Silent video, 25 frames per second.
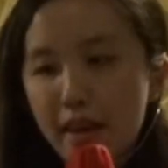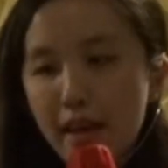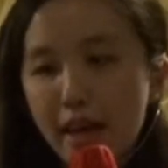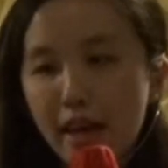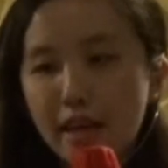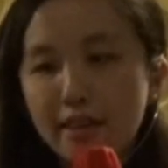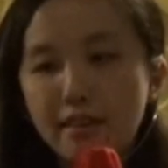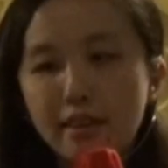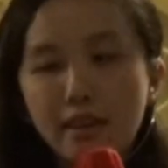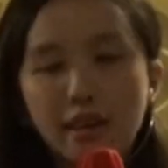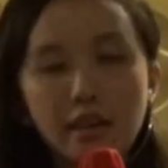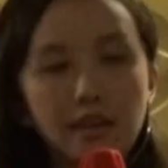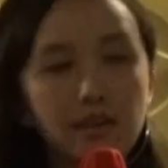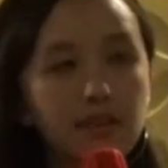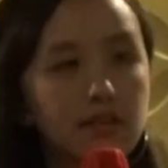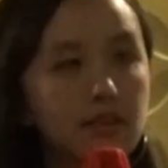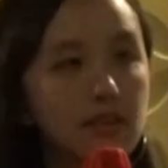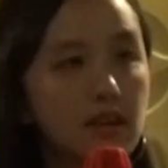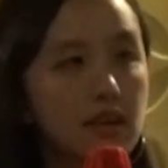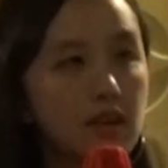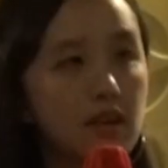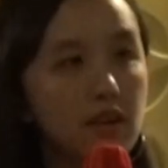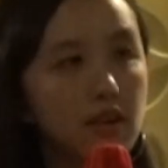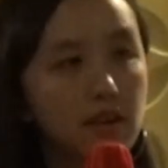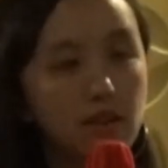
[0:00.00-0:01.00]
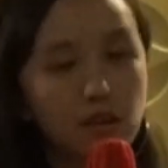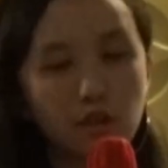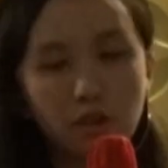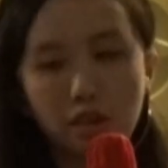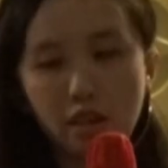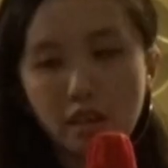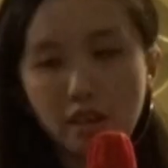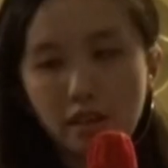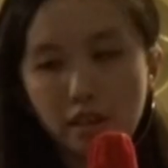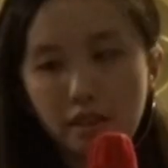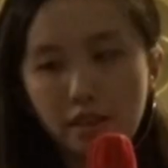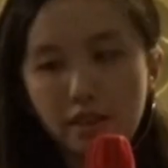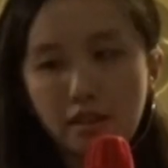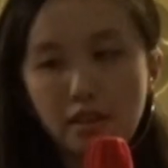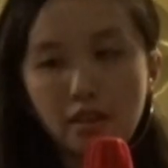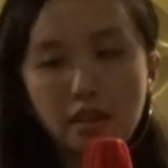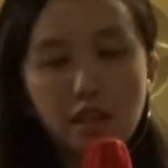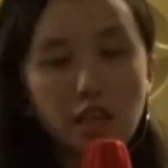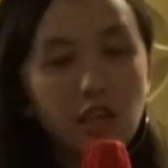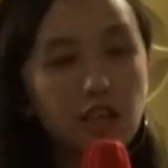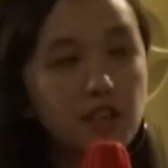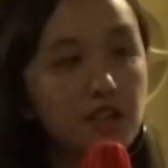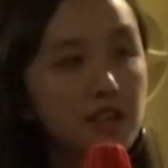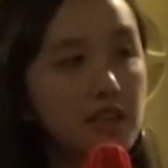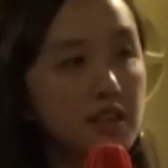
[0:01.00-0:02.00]
And then
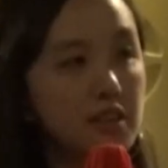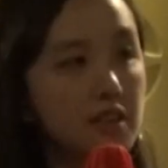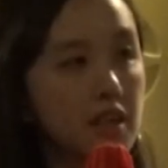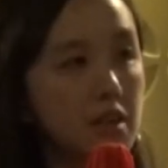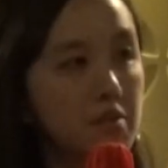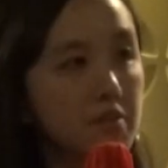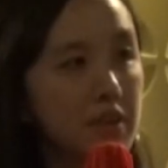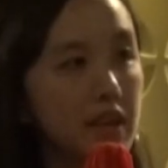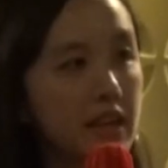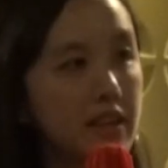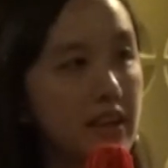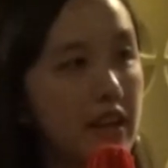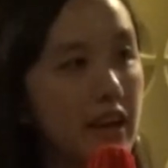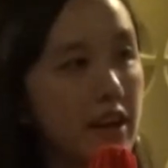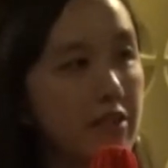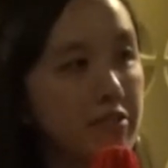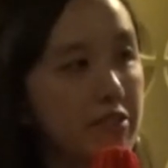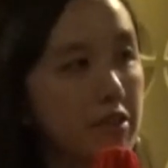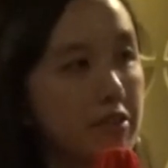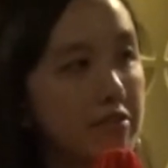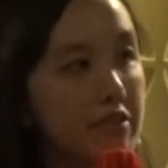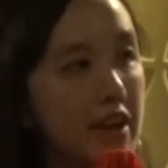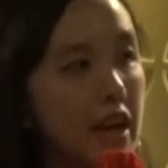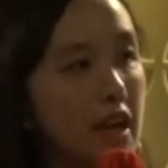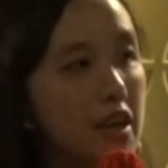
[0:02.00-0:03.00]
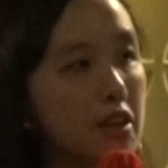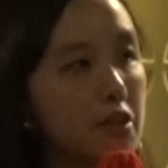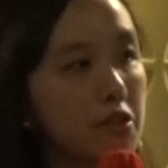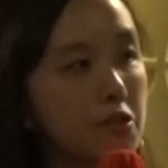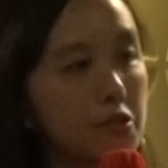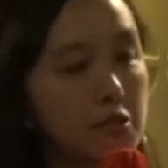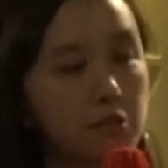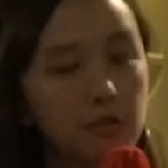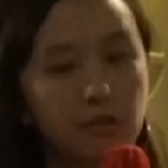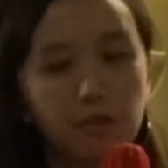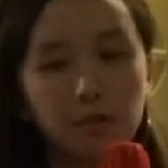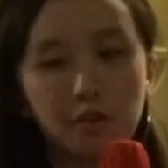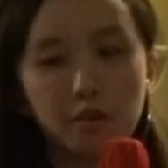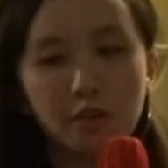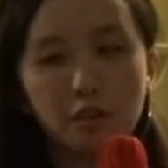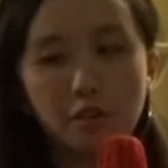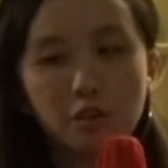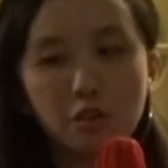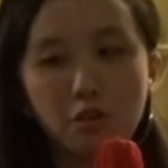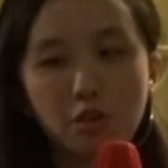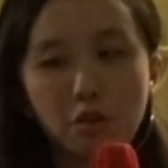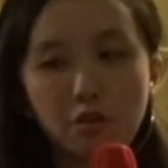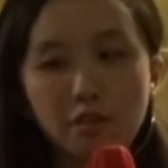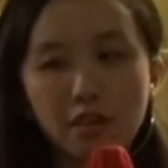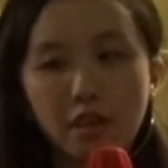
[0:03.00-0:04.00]
each enum can have a value.
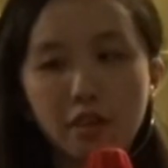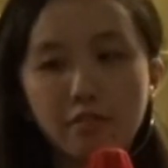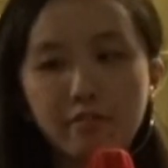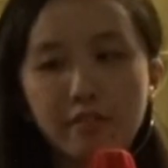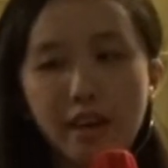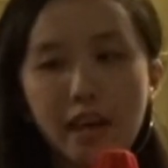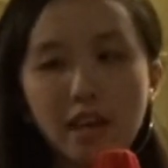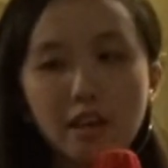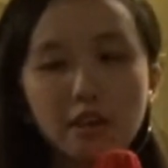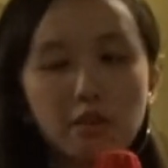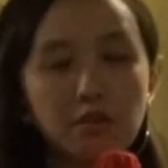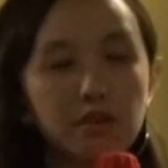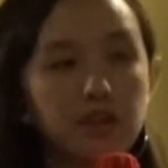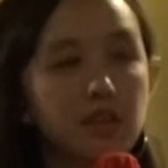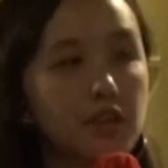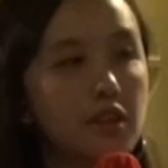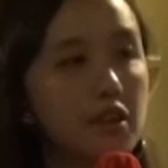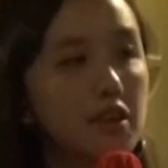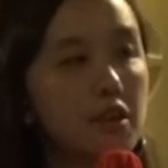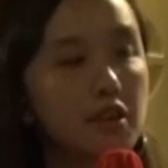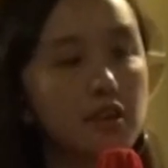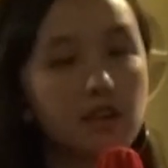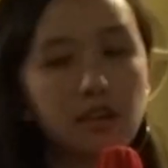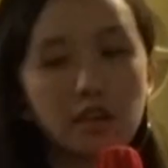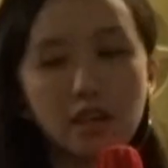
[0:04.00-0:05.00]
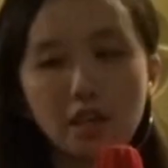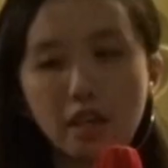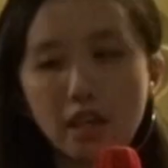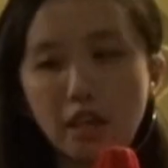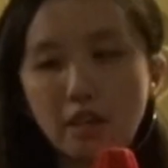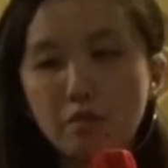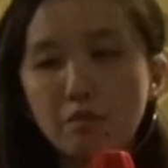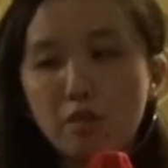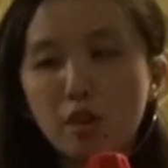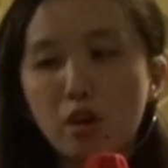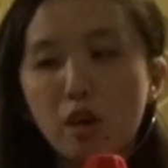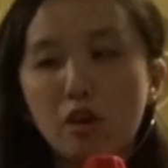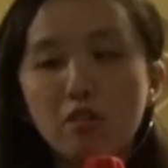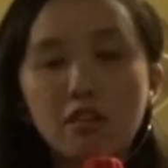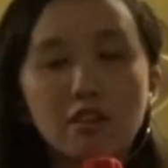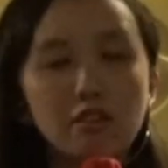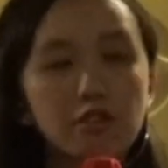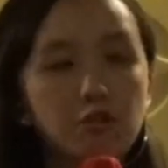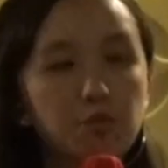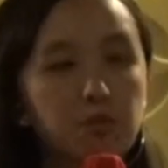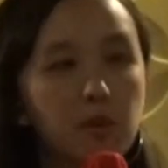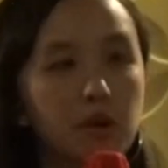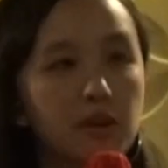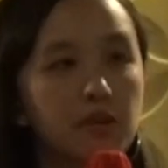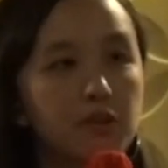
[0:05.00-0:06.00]
So the value here, it
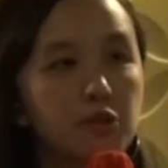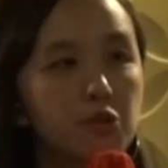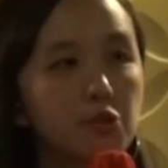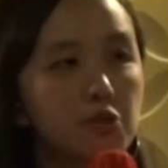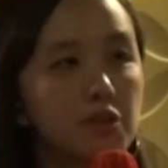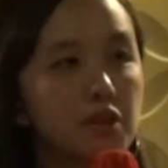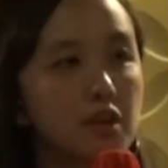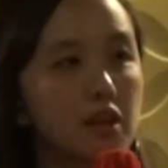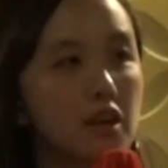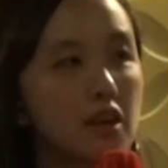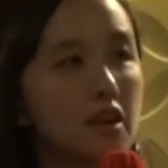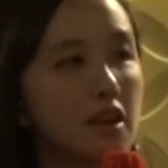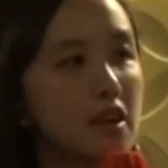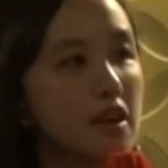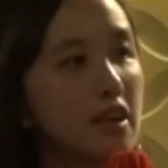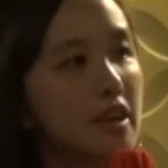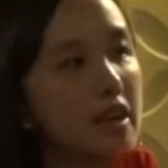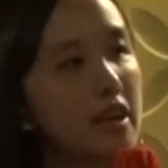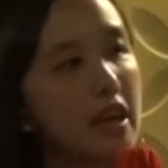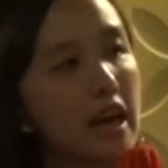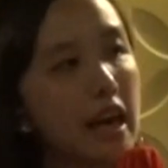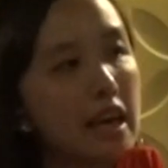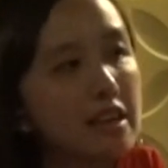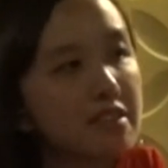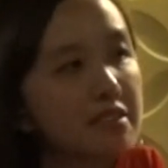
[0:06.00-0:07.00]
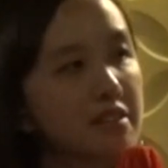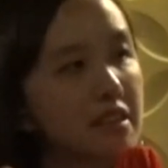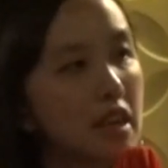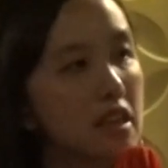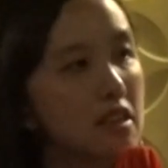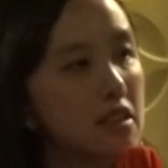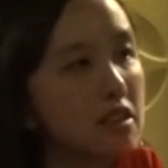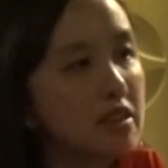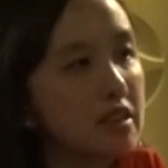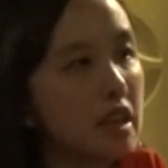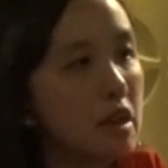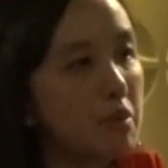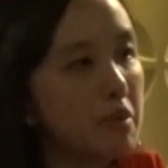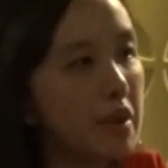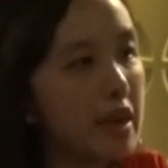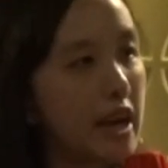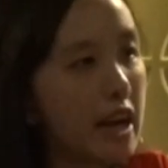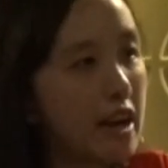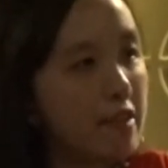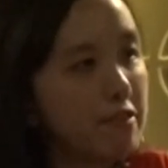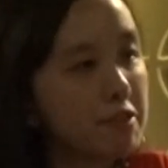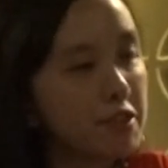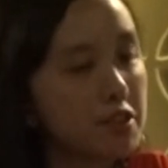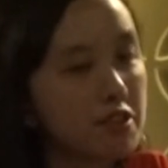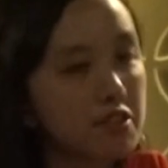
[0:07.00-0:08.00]
corresponds to the text color that we
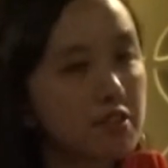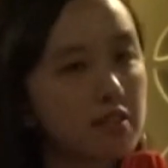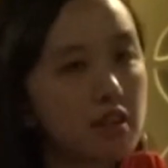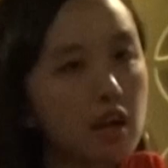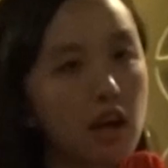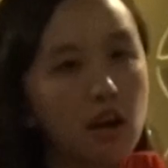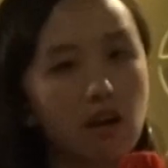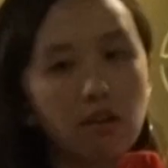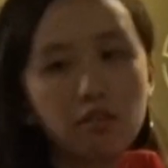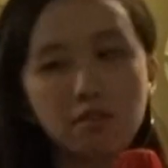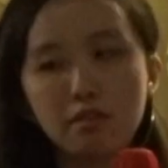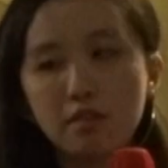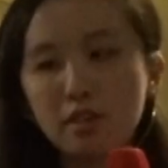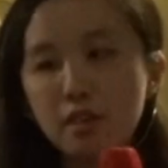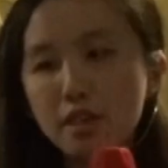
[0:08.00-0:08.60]
have just now.